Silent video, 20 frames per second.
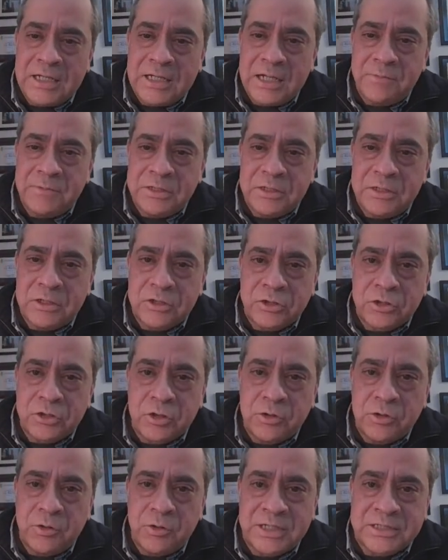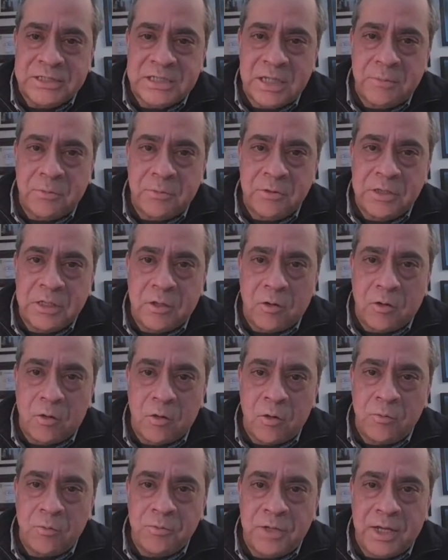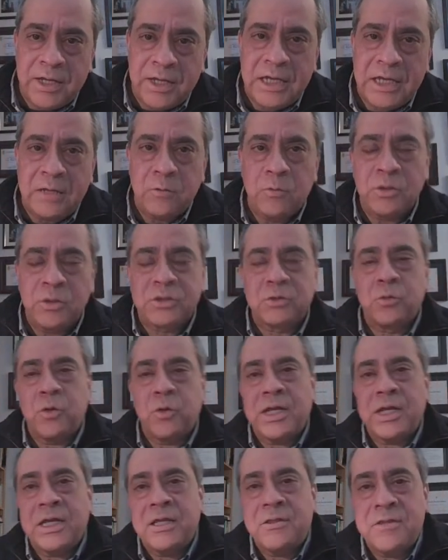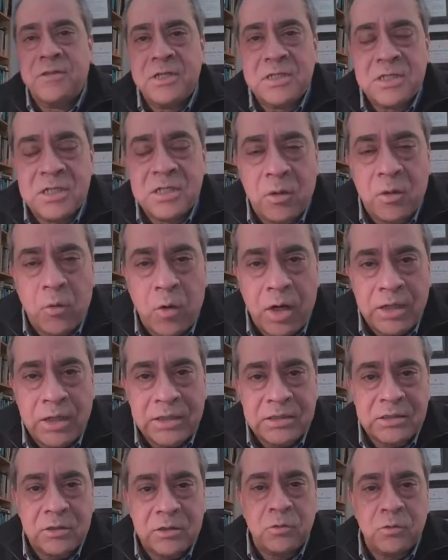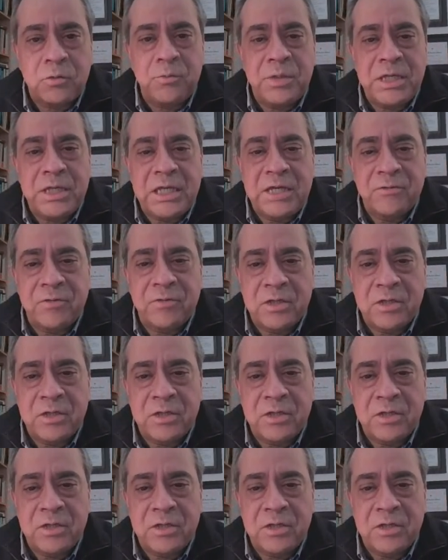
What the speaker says: And let me show you an example in Colombia in which way this inequality could be